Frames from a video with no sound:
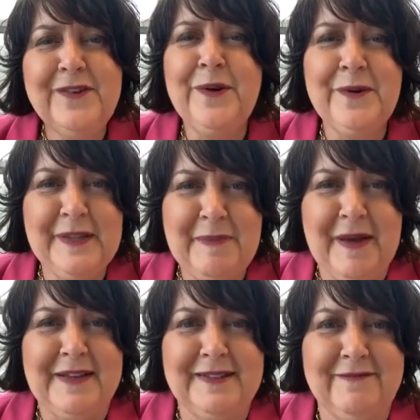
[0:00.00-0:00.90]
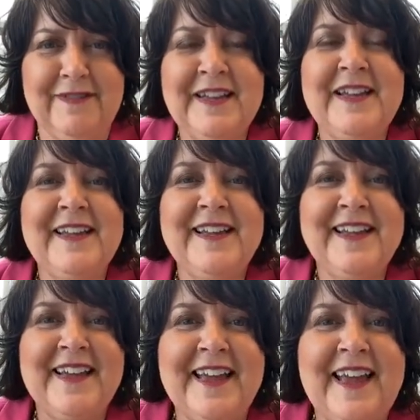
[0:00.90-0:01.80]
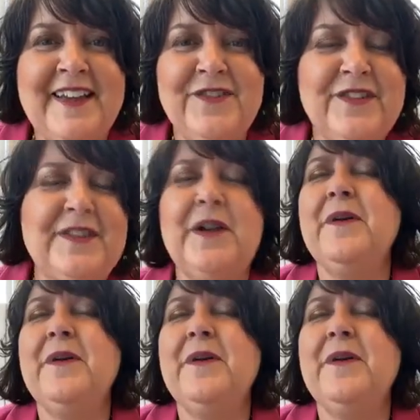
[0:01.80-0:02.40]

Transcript: Totally passive. And she said,